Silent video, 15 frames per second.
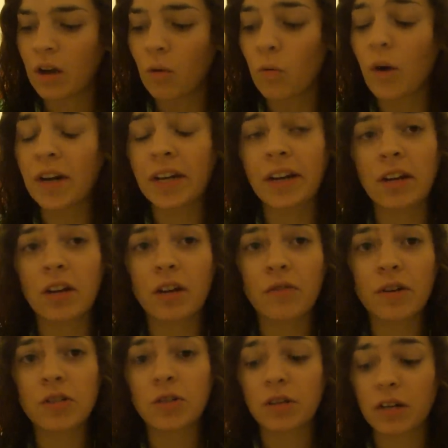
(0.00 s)
What can I
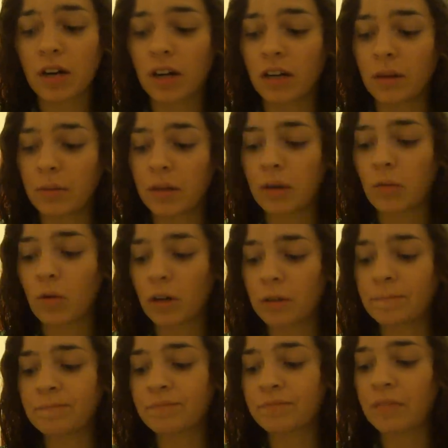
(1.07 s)
offer to the Collab?
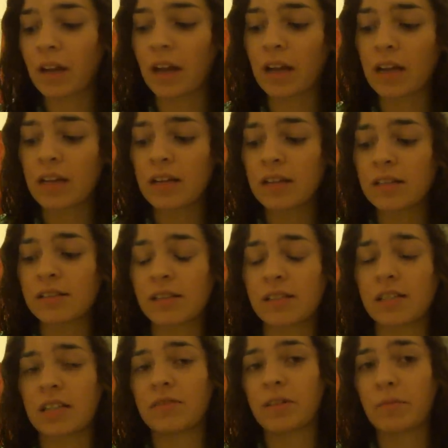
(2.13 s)
Well,
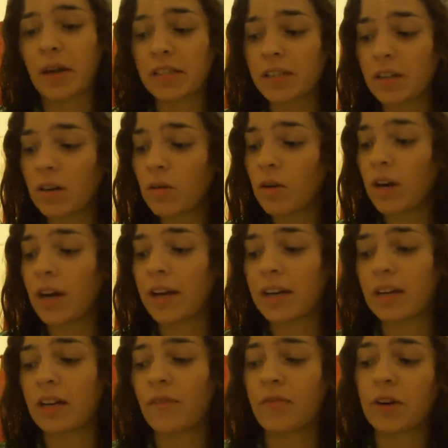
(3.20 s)
since I live in Mexico, I
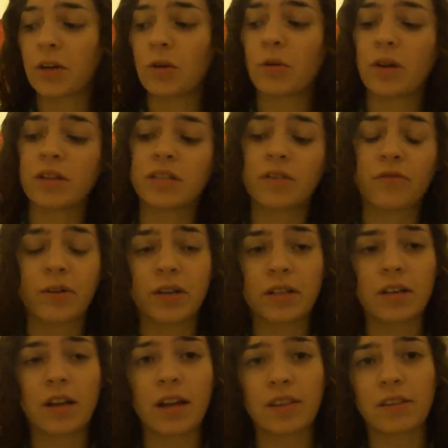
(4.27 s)
can offer you a
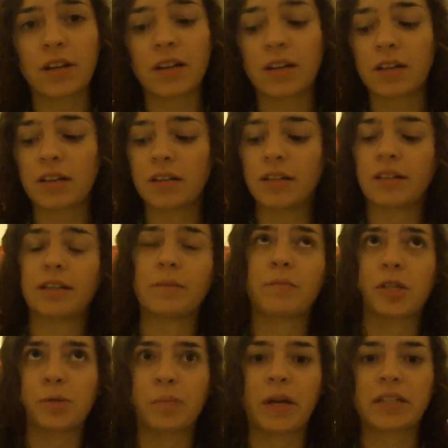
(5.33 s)
different ethnic
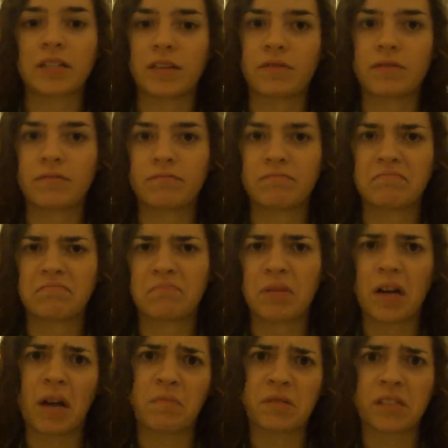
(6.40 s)
perspective,
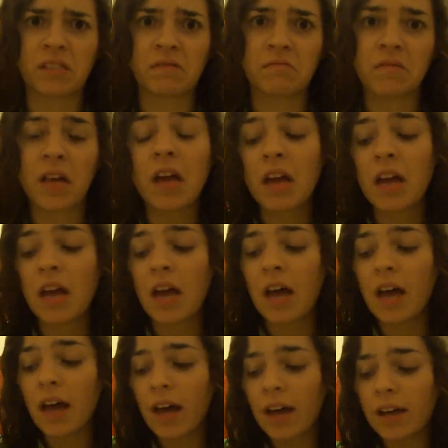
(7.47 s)
perhaps.
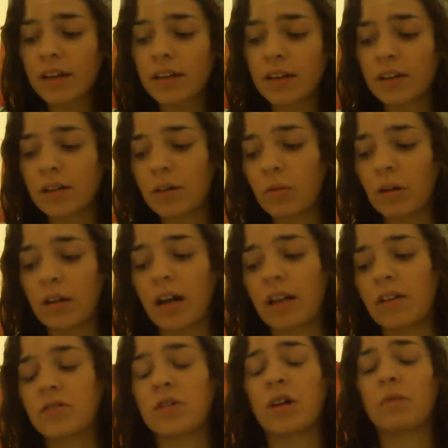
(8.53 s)
And, well, I
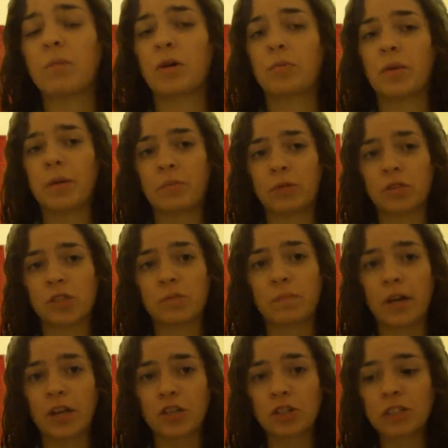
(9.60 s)
love to help out people,
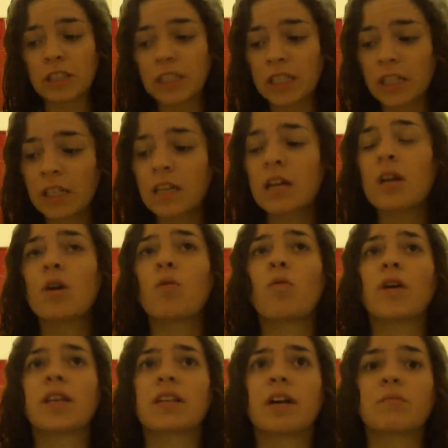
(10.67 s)
especially
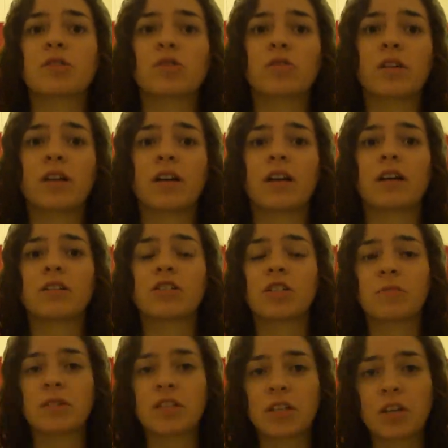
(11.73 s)
when it comes to the
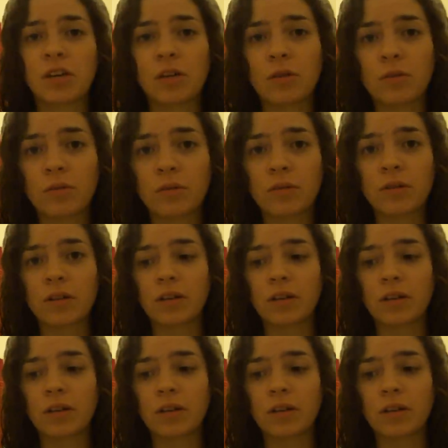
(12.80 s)
LGBTQ